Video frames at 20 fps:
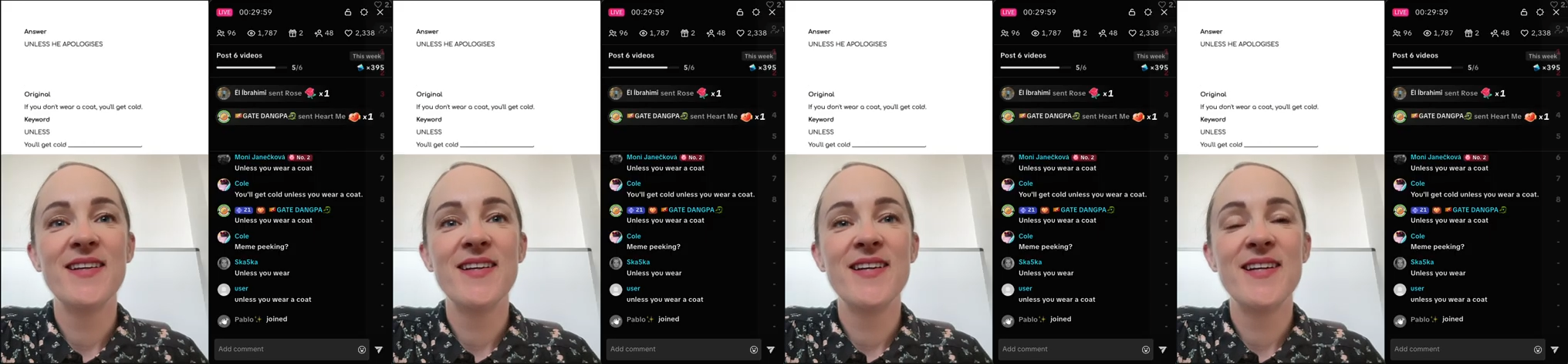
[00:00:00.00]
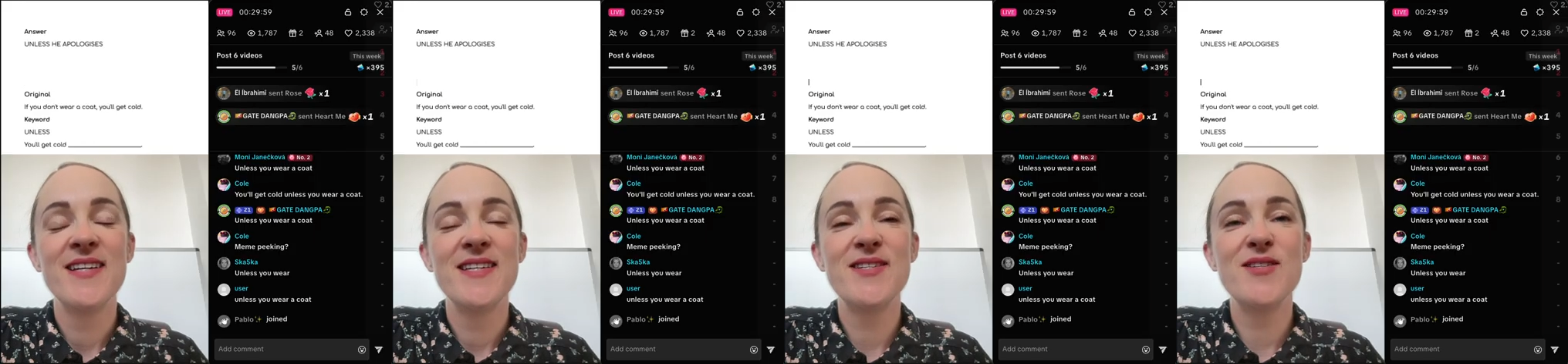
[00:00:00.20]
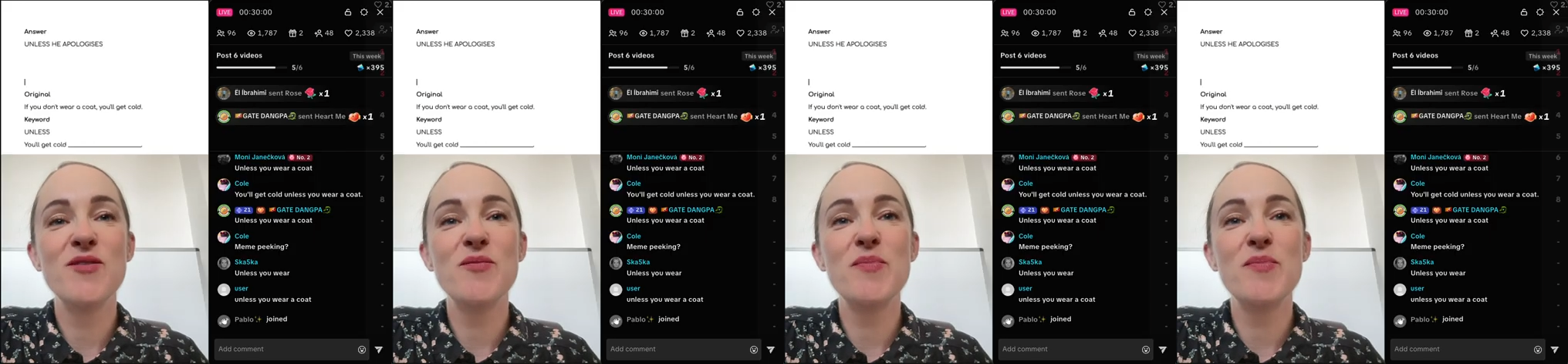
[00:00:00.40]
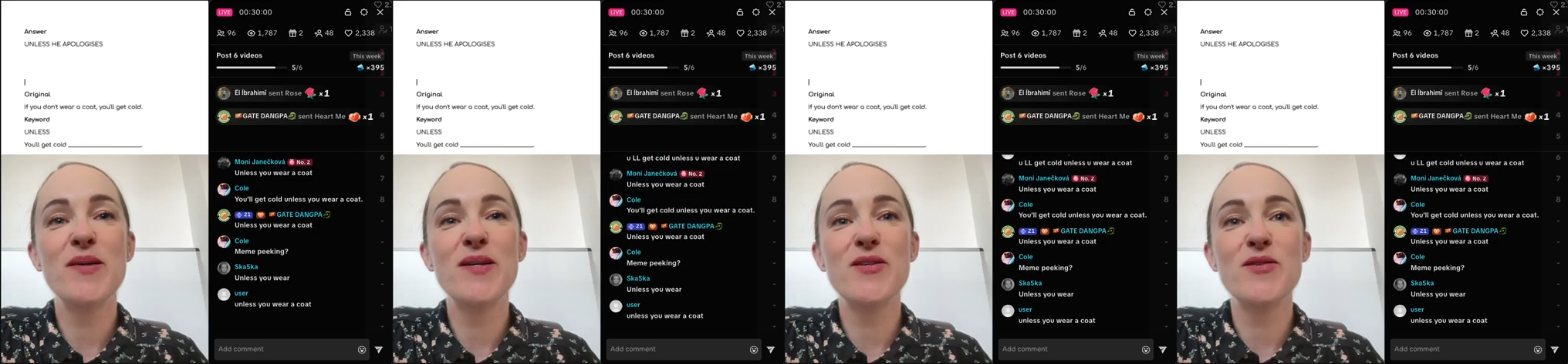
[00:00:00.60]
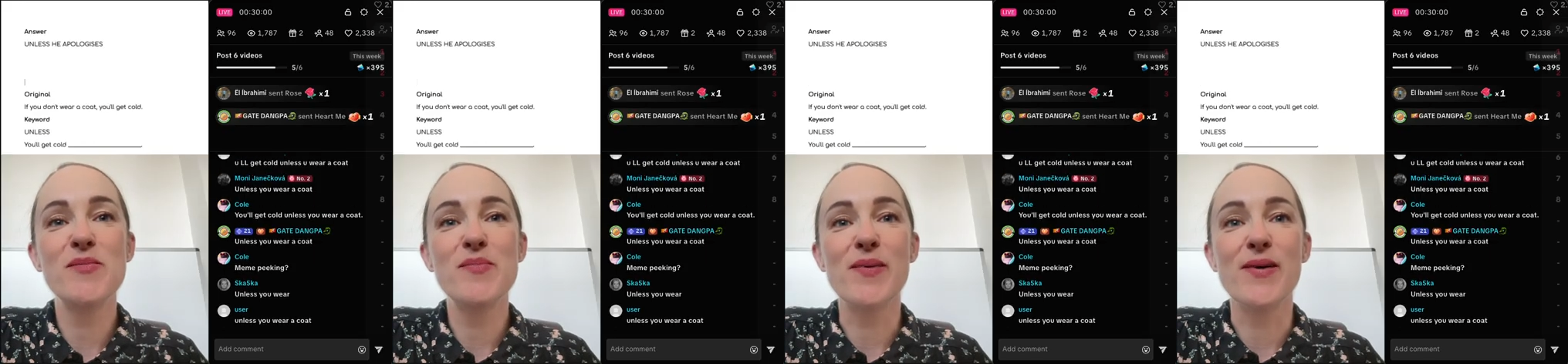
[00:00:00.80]
Super
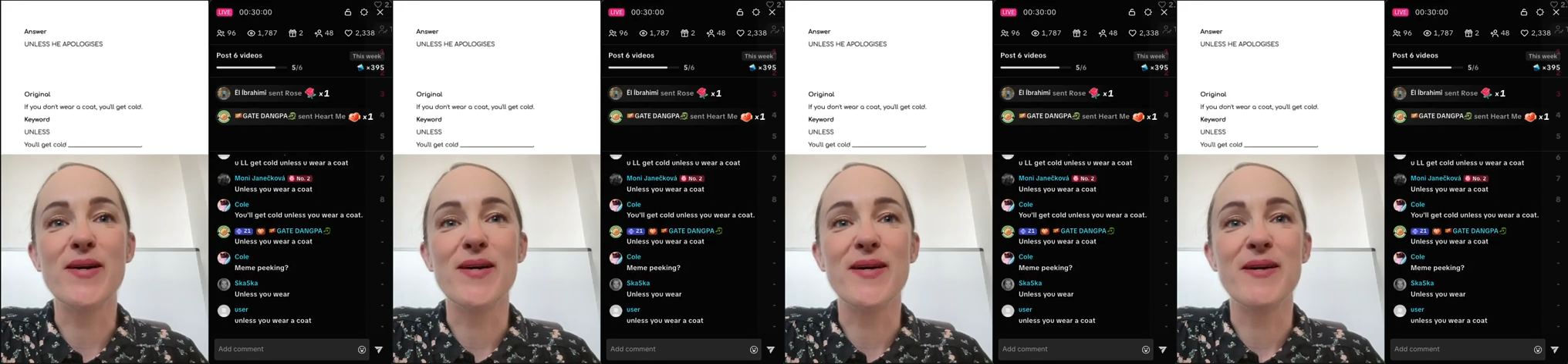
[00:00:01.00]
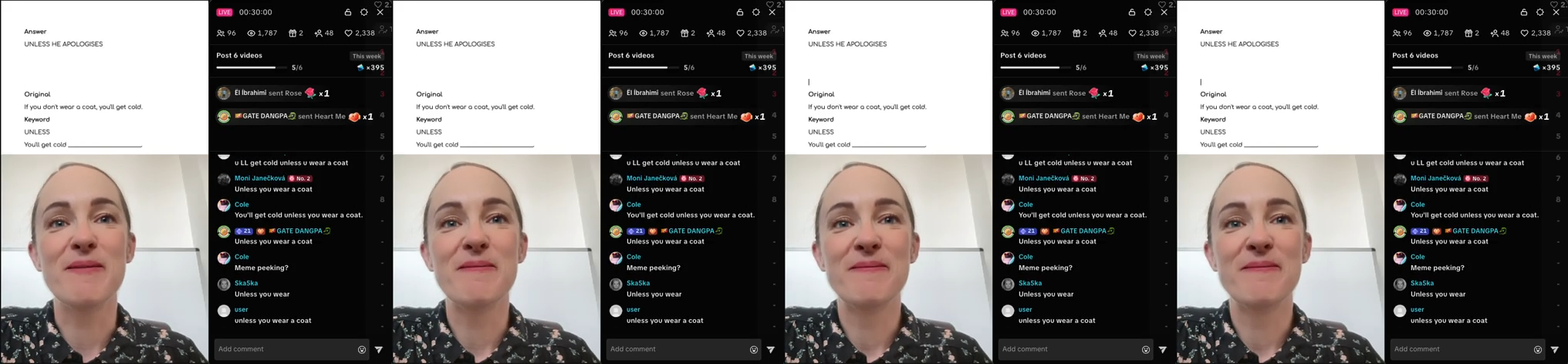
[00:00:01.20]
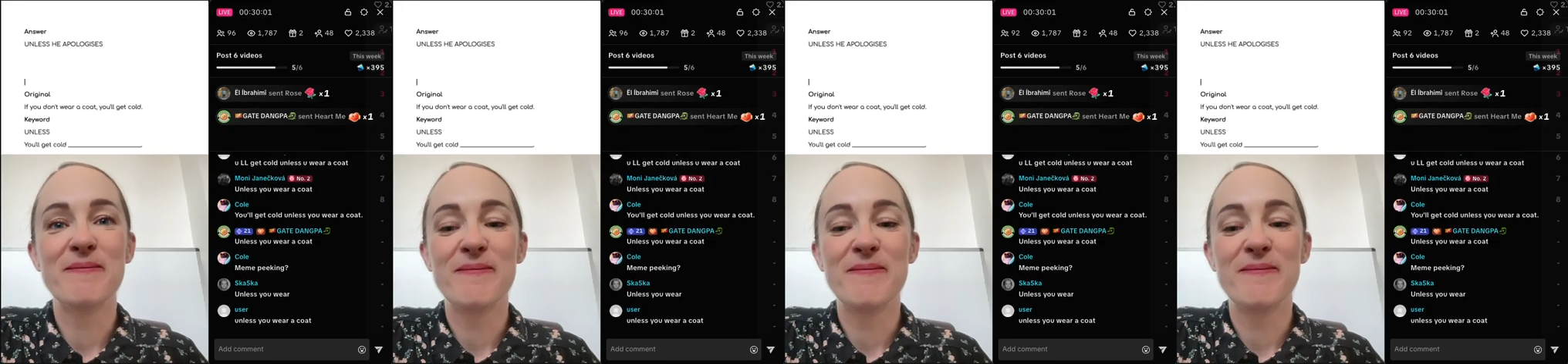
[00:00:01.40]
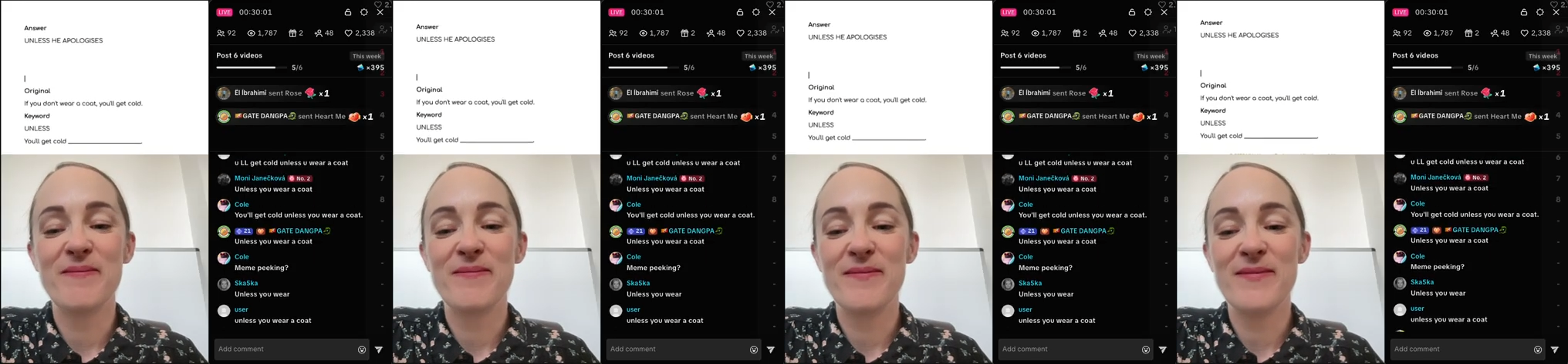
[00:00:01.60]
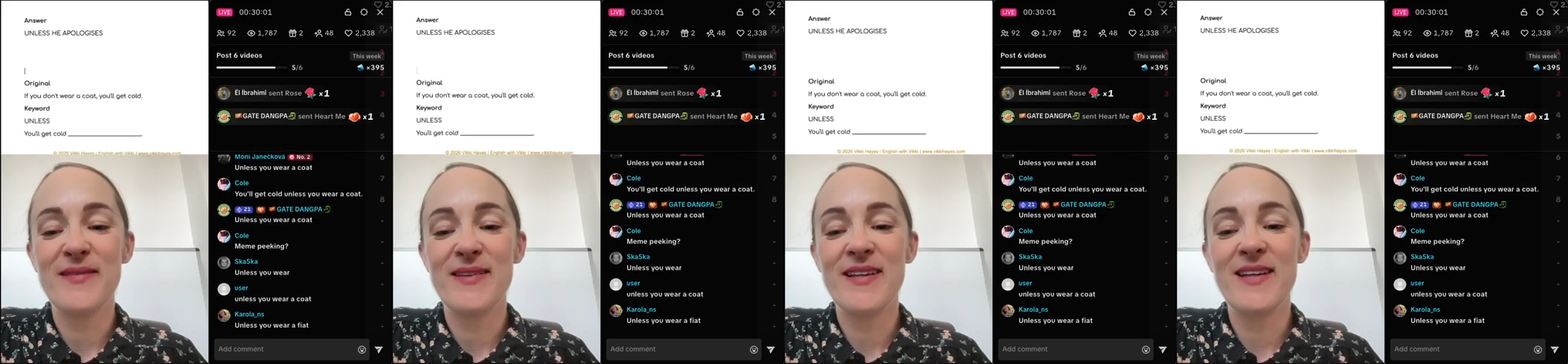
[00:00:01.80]
duper.
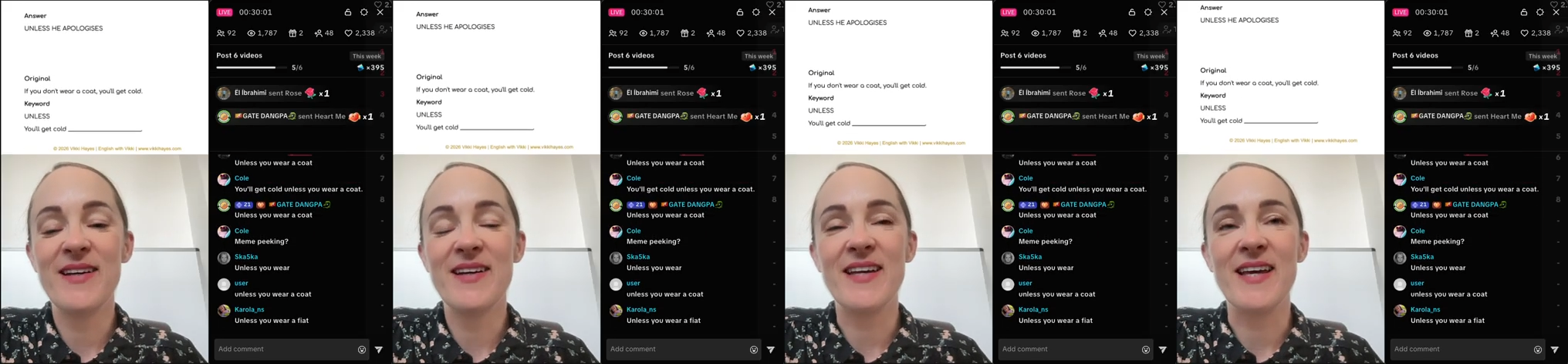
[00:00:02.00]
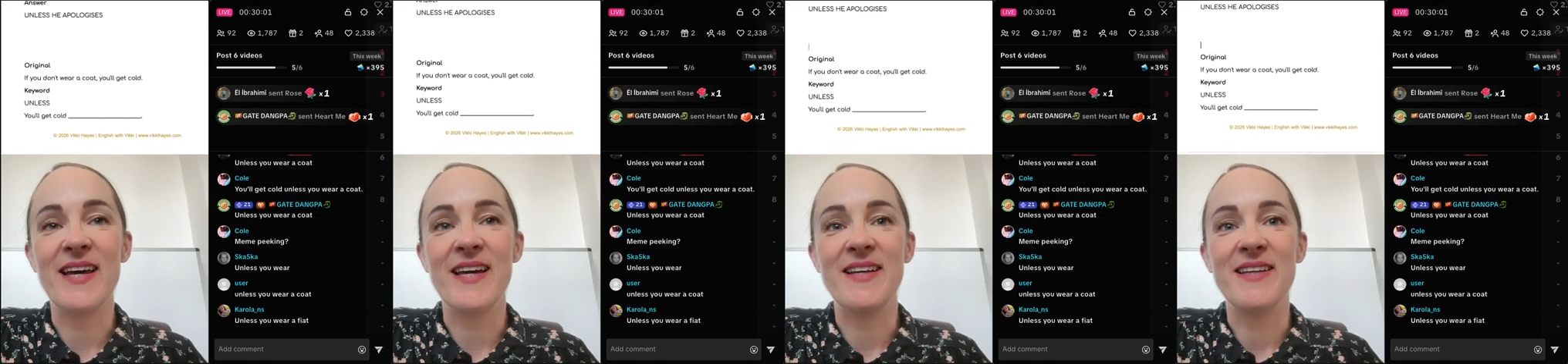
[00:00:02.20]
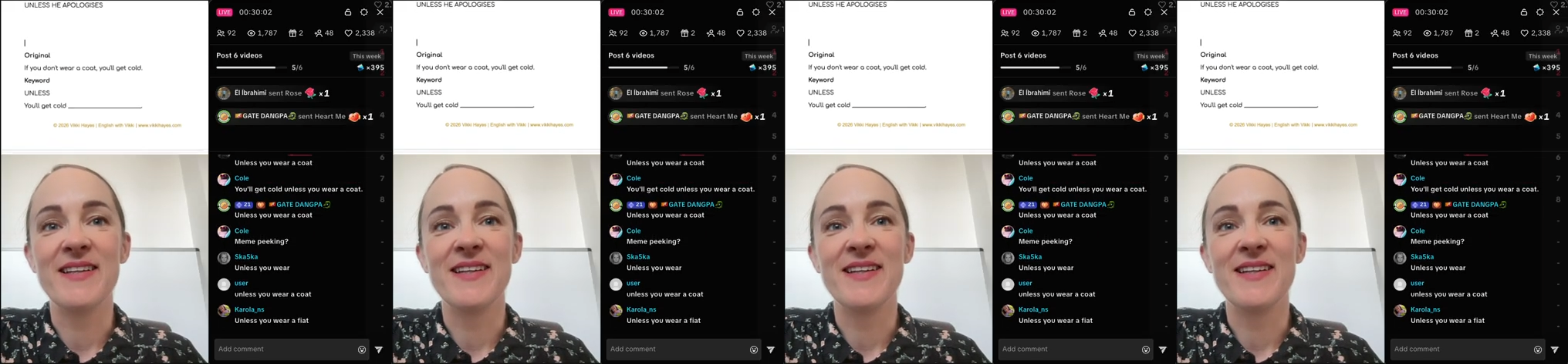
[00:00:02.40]
Okay.